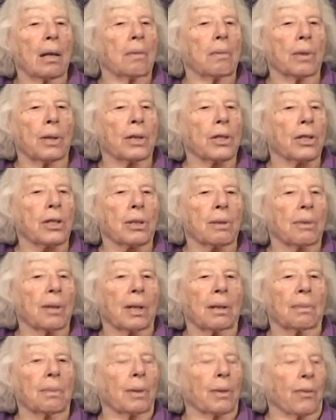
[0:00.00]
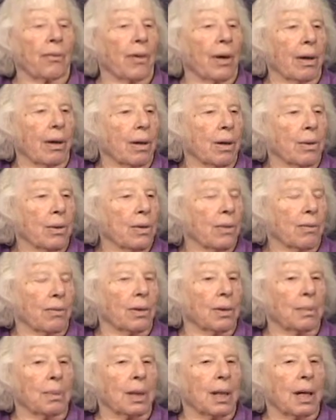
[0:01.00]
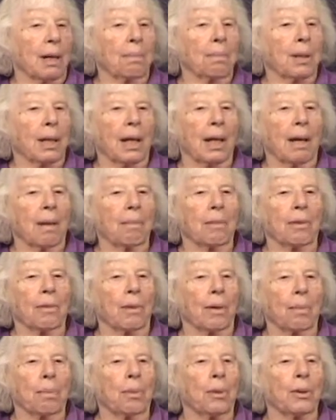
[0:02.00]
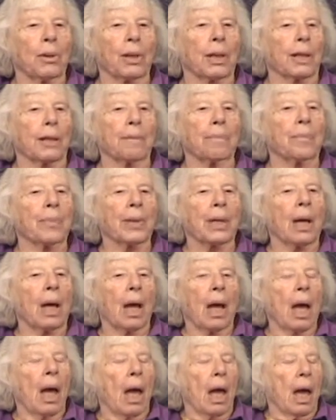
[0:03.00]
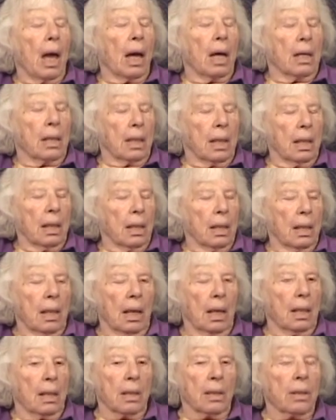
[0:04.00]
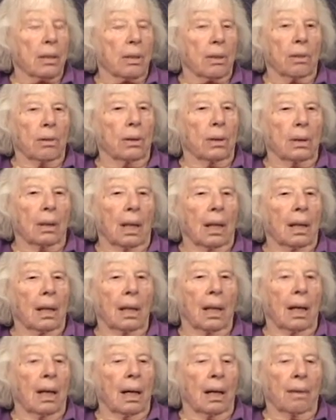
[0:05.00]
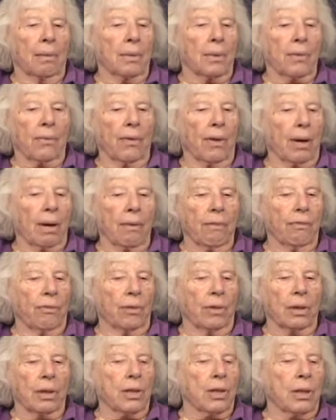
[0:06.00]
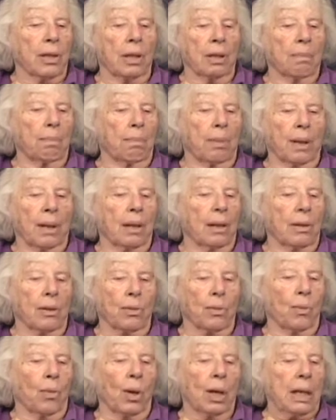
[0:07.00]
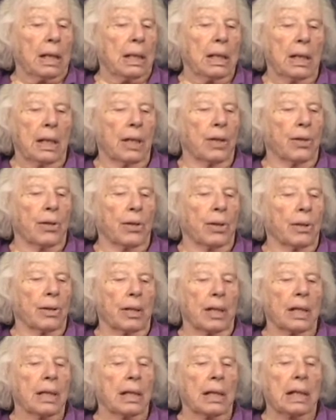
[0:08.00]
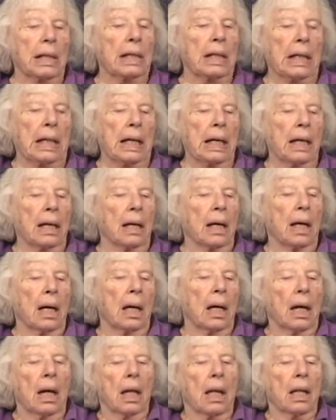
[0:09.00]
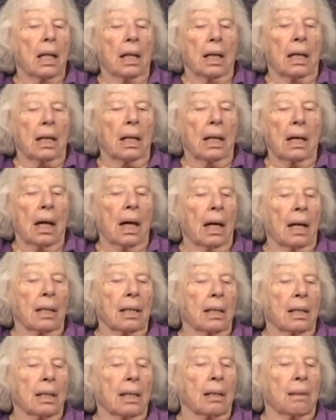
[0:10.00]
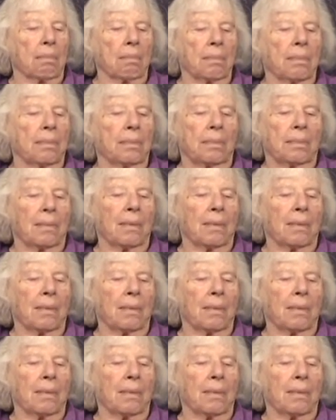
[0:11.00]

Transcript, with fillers: which were very useful when I became a reporter. And in high school, uh, I was very fortunate because one teacher did see that I had some